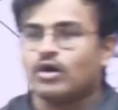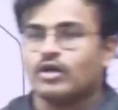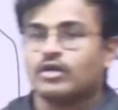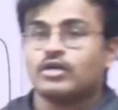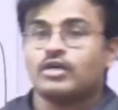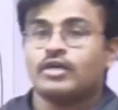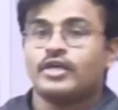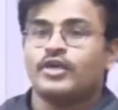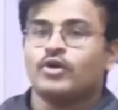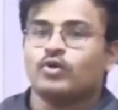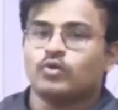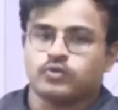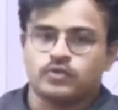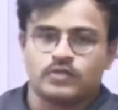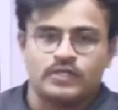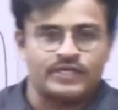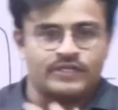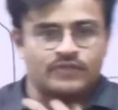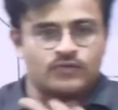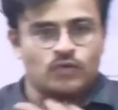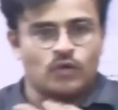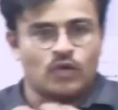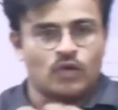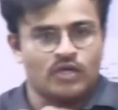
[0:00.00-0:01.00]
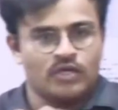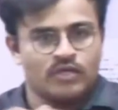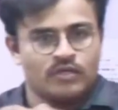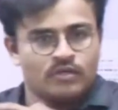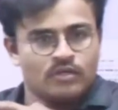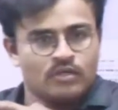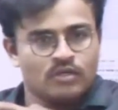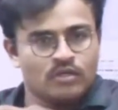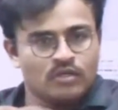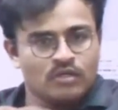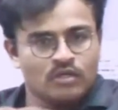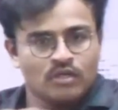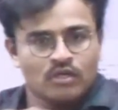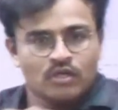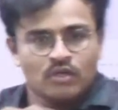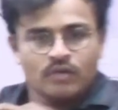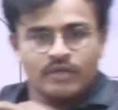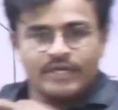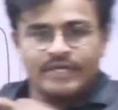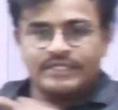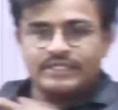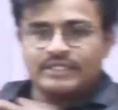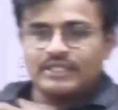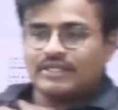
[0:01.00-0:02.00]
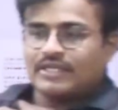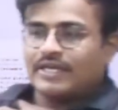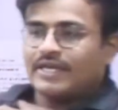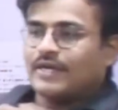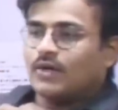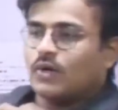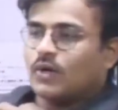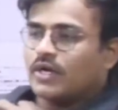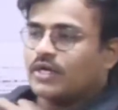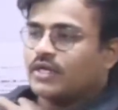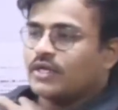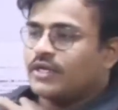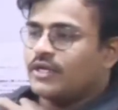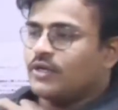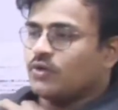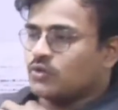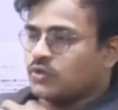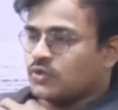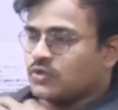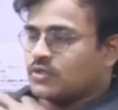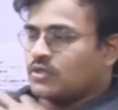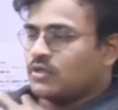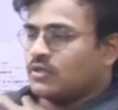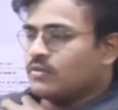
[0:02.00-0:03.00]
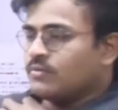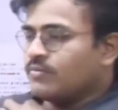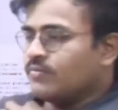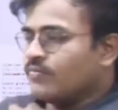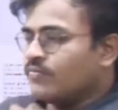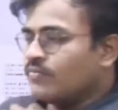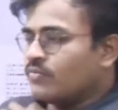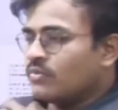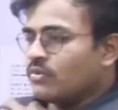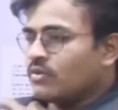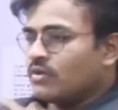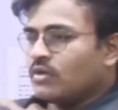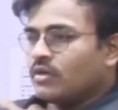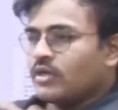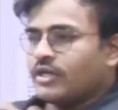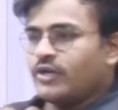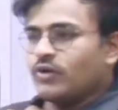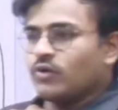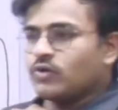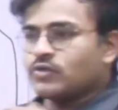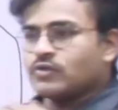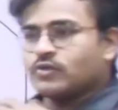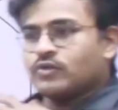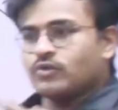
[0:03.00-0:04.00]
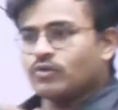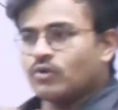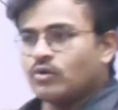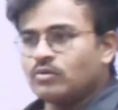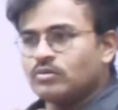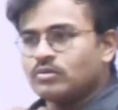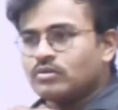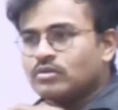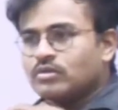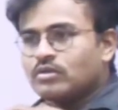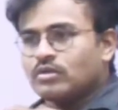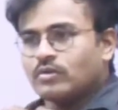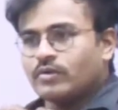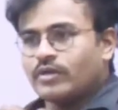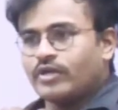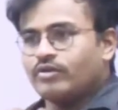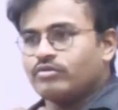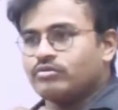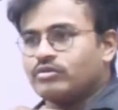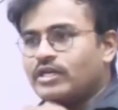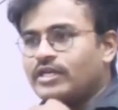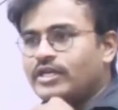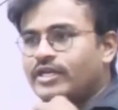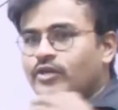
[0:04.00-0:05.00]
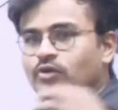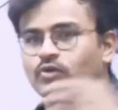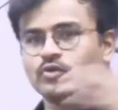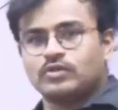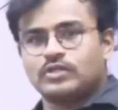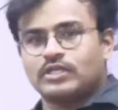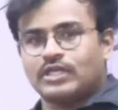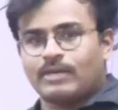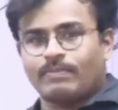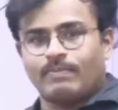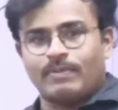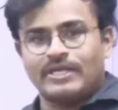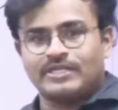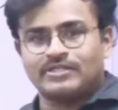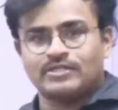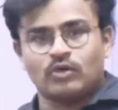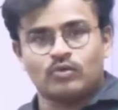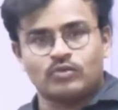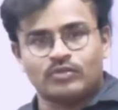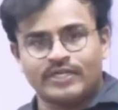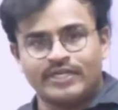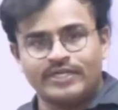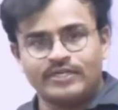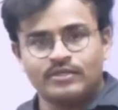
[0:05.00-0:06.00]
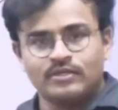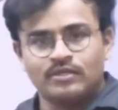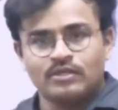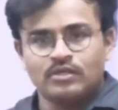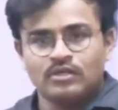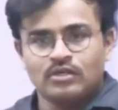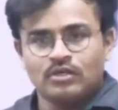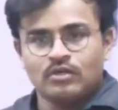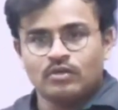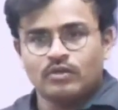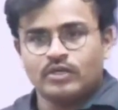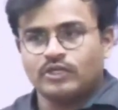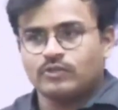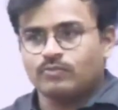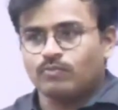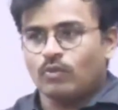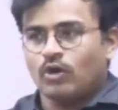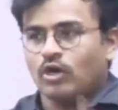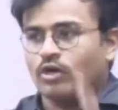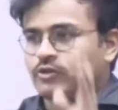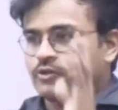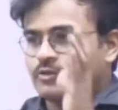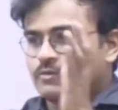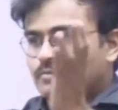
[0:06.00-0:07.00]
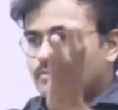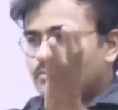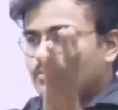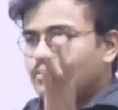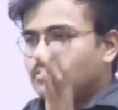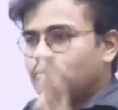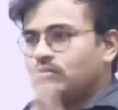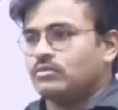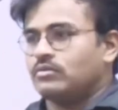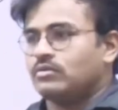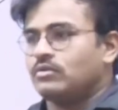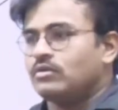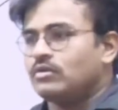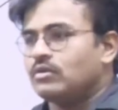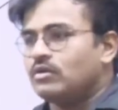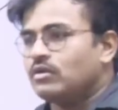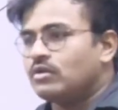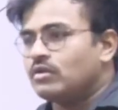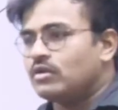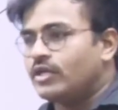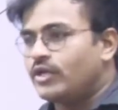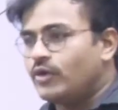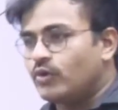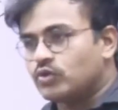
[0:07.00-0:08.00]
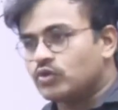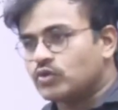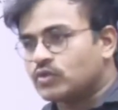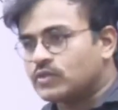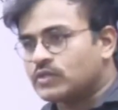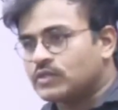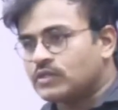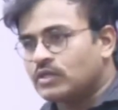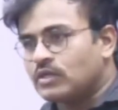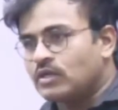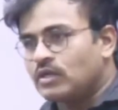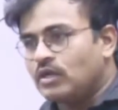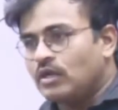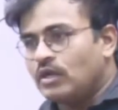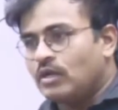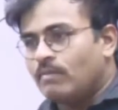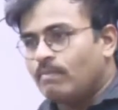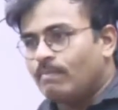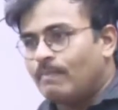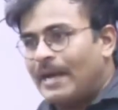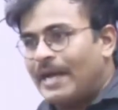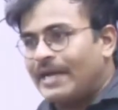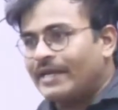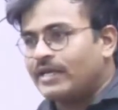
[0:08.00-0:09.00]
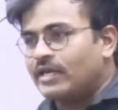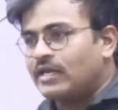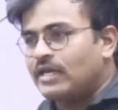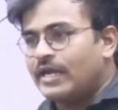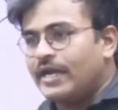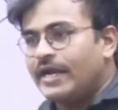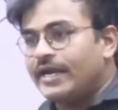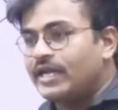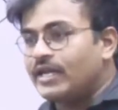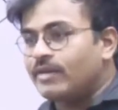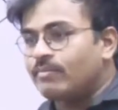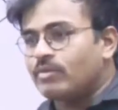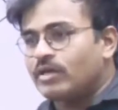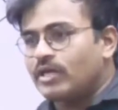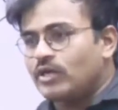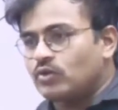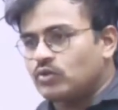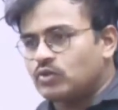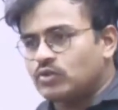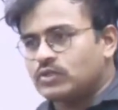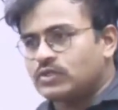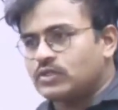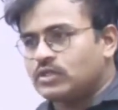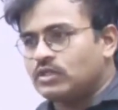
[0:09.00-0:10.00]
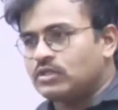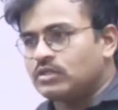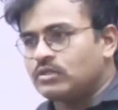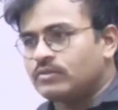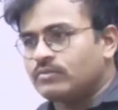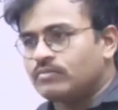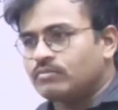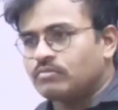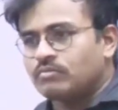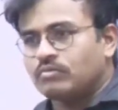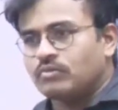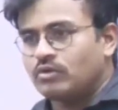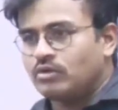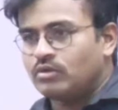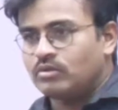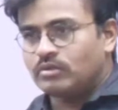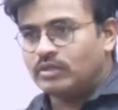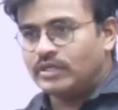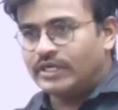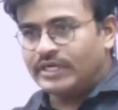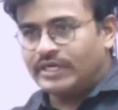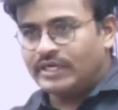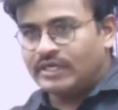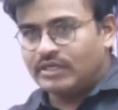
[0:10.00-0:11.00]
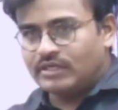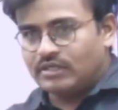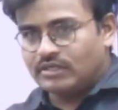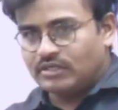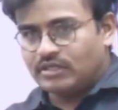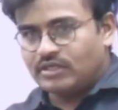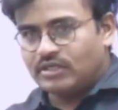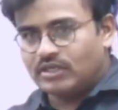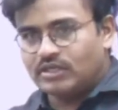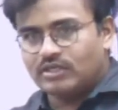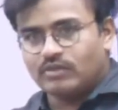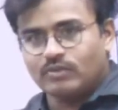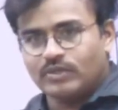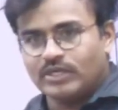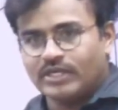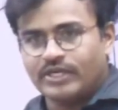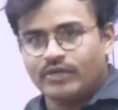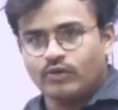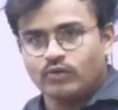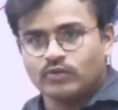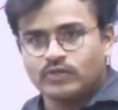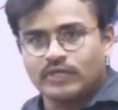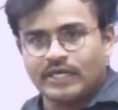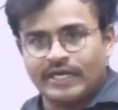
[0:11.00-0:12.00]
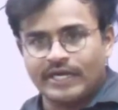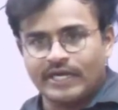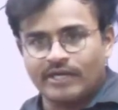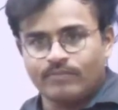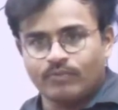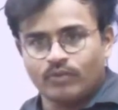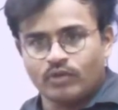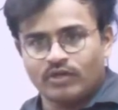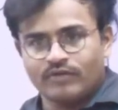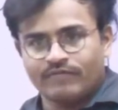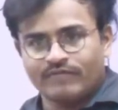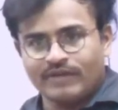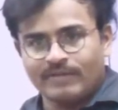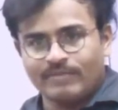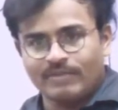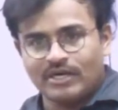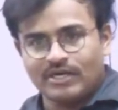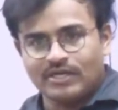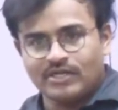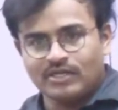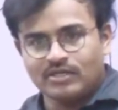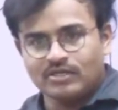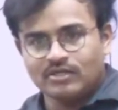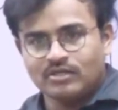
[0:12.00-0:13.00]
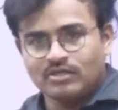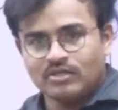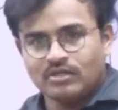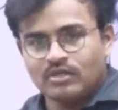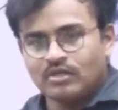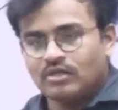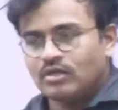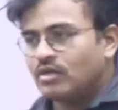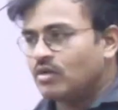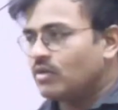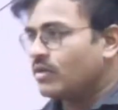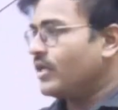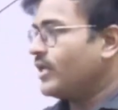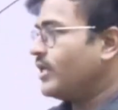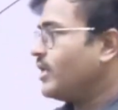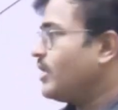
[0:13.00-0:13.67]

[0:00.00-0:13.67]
or kiosk it is called. Okay, chhatri or kiosk. Kiosks, you know, okay, usually kiosks are placed outside. Okay, small kiosks, banking, ATM kiosk. Didn't hear the word kiosk at any point of time earlier. Okay,